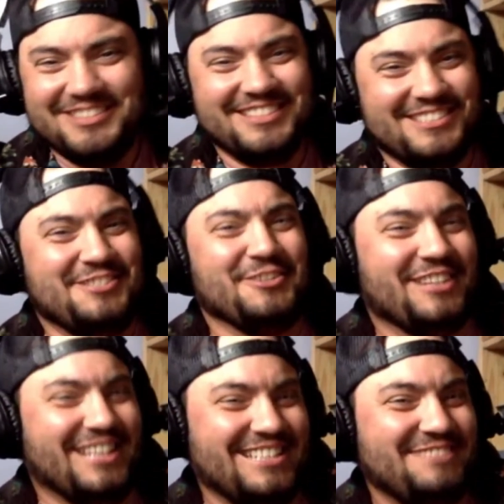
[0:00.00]
So
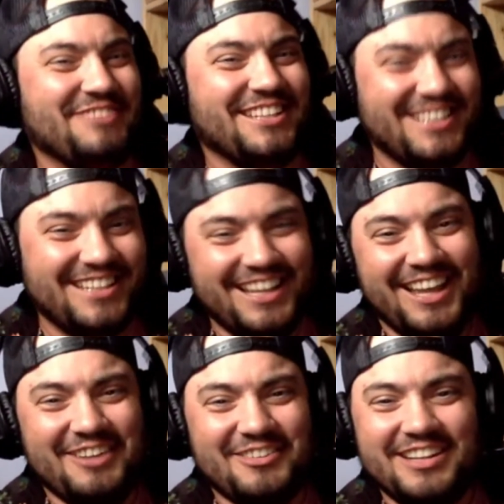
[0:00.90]
that's been
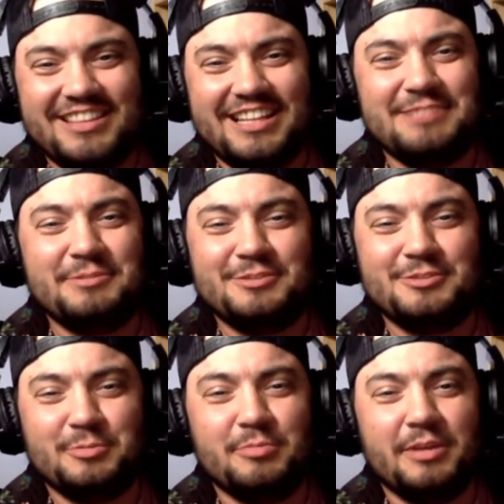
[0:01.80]

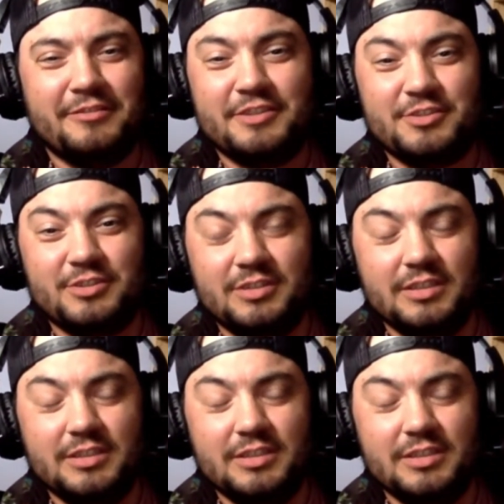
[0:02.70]
super beneficial.